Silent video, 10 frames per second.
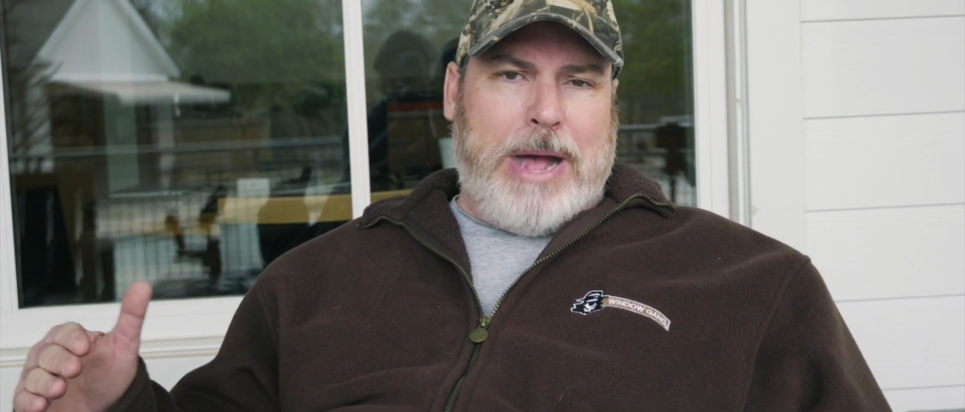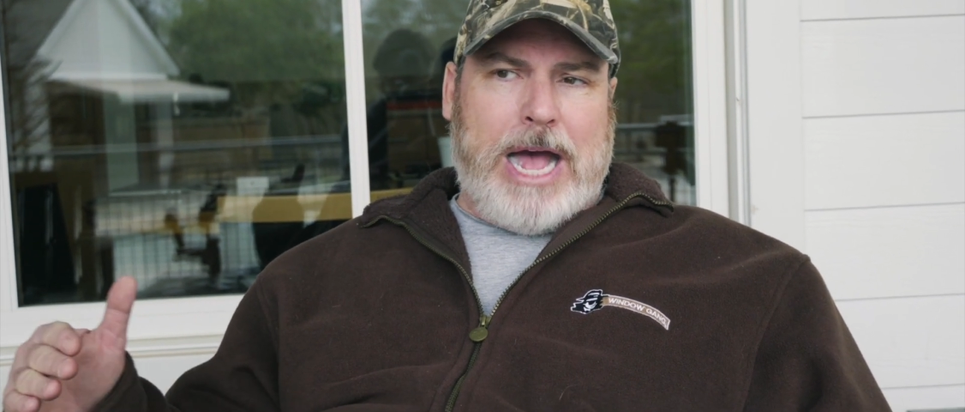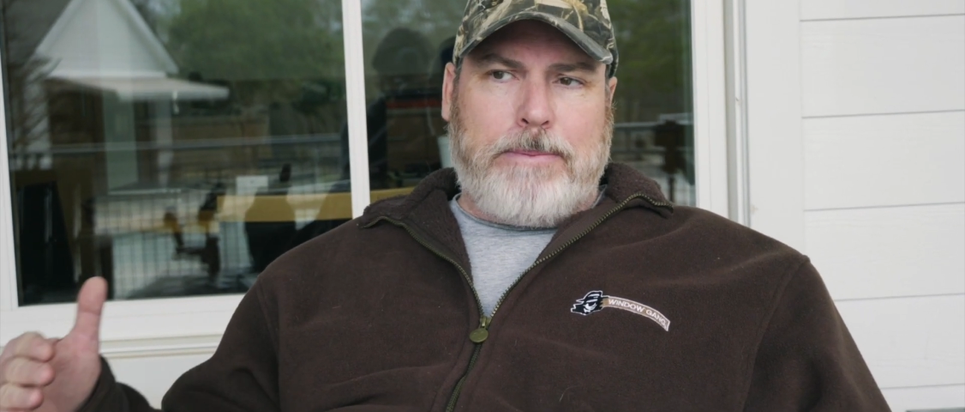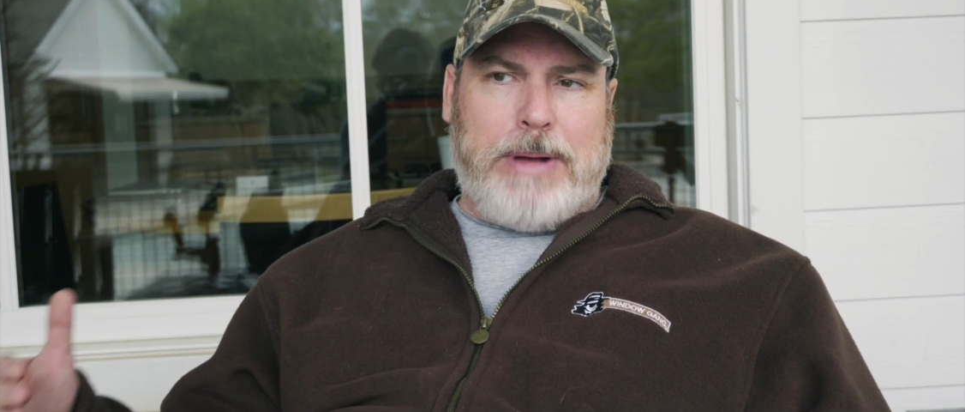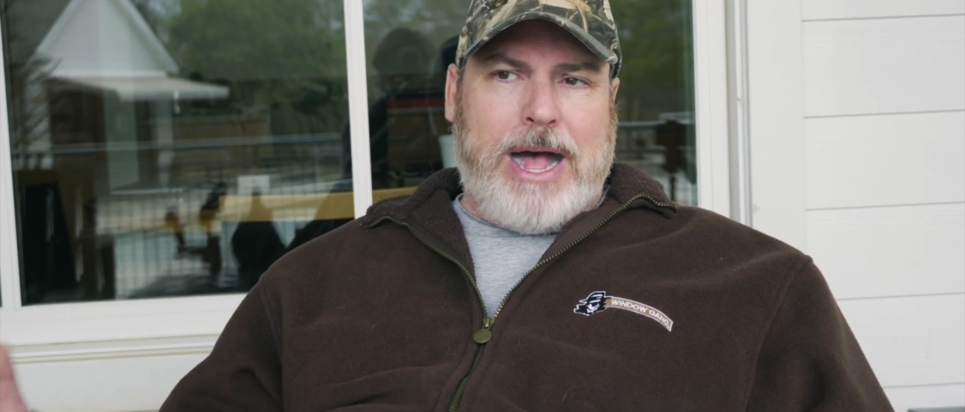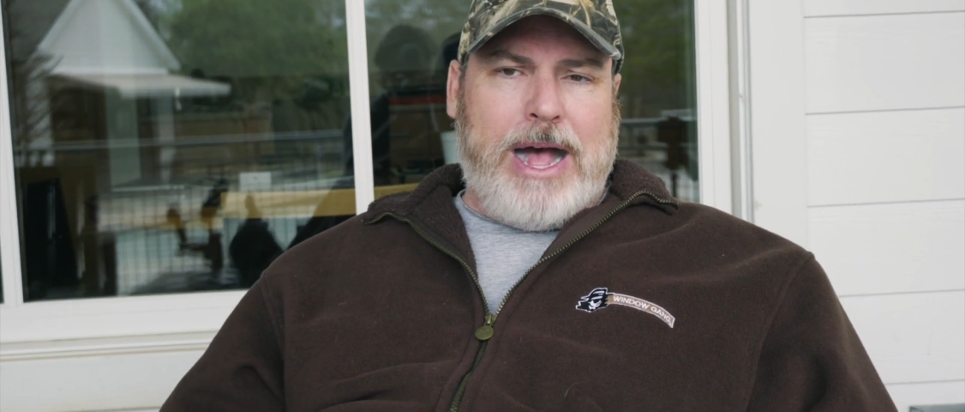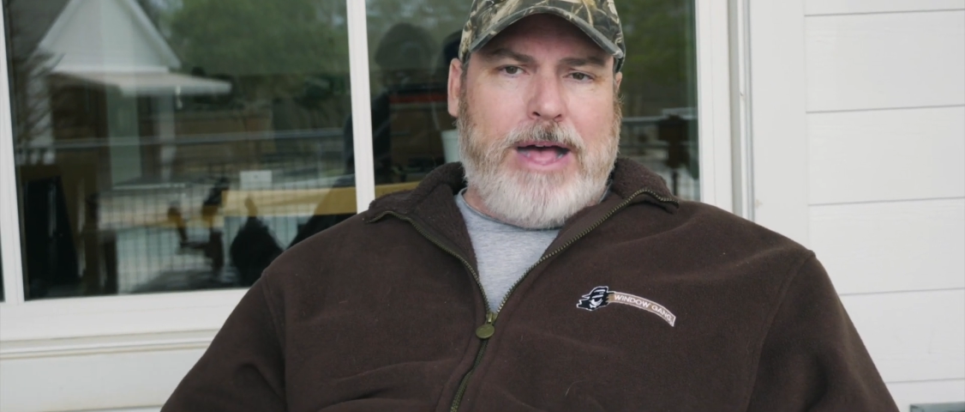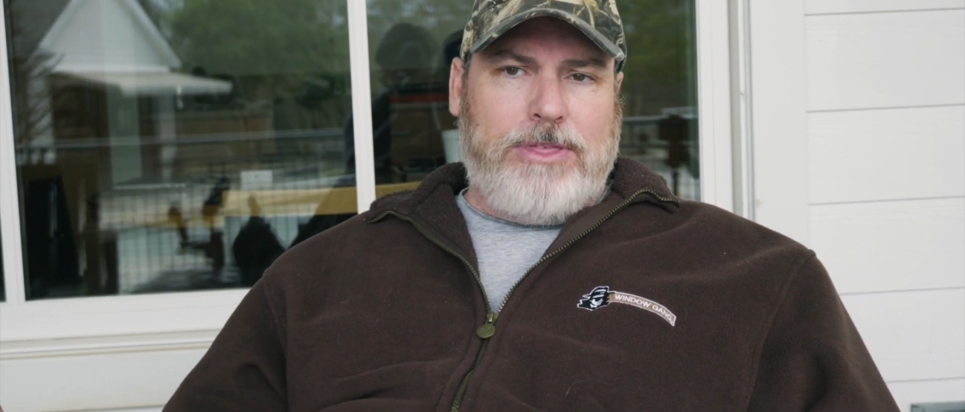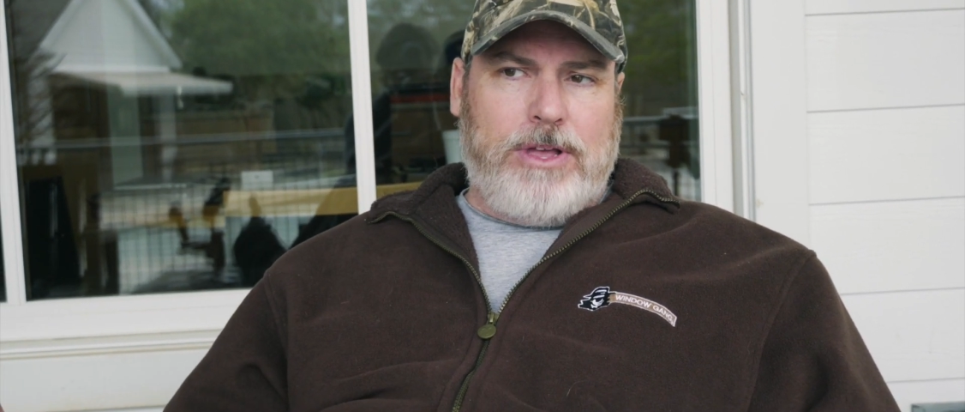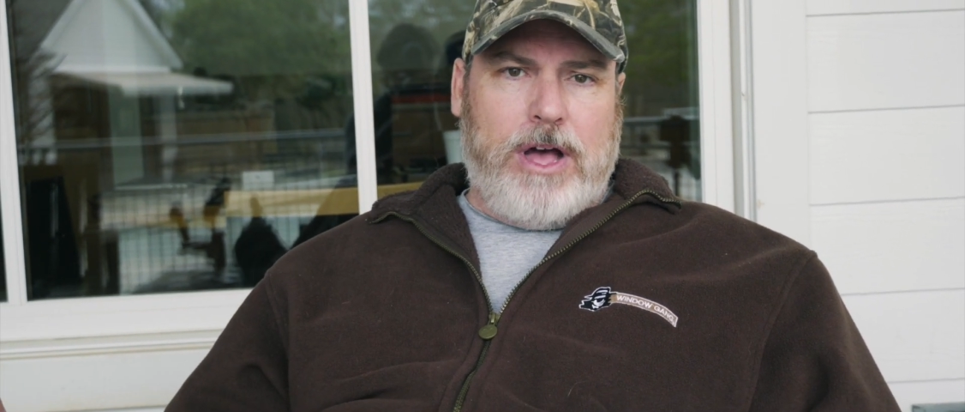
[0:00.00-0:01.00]
back
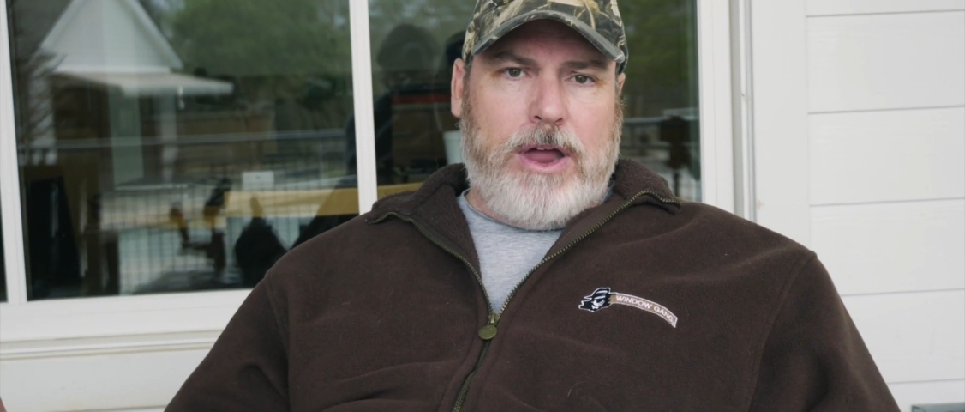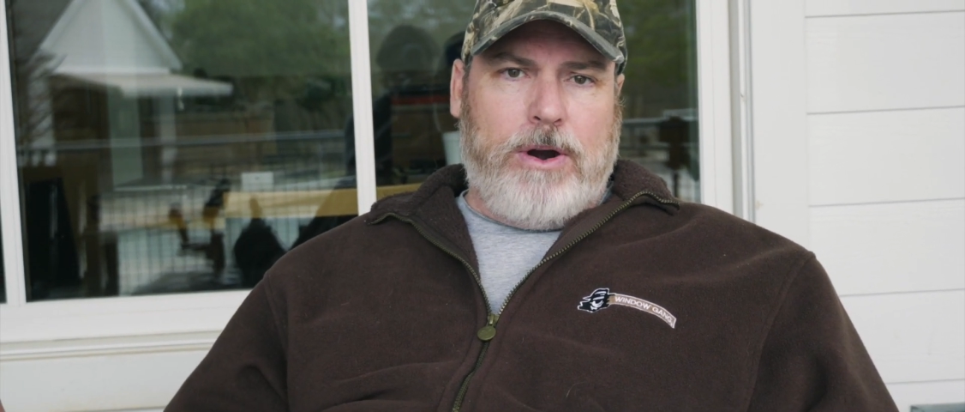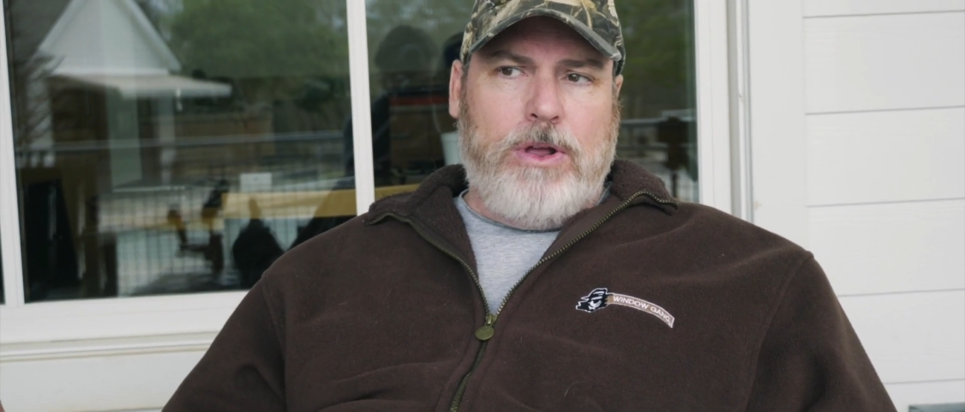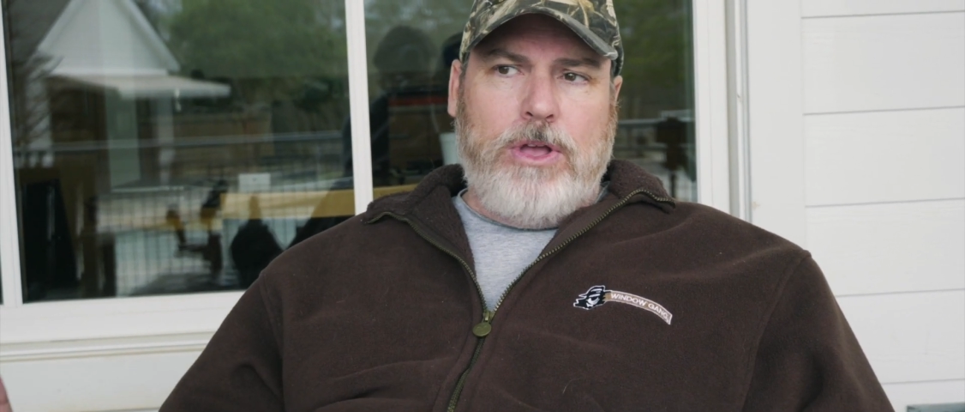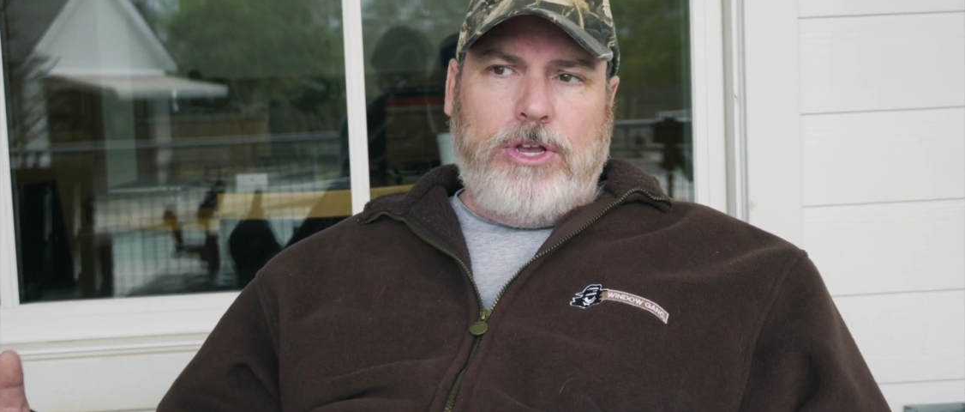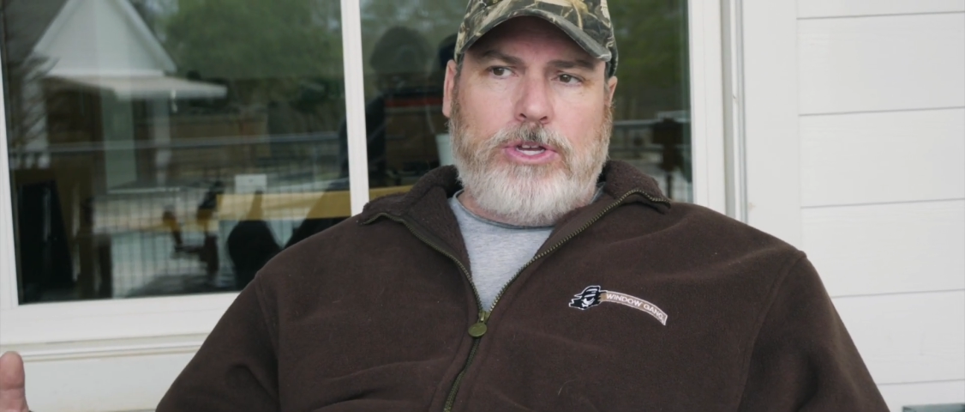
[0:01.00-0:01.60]
behind the gutter,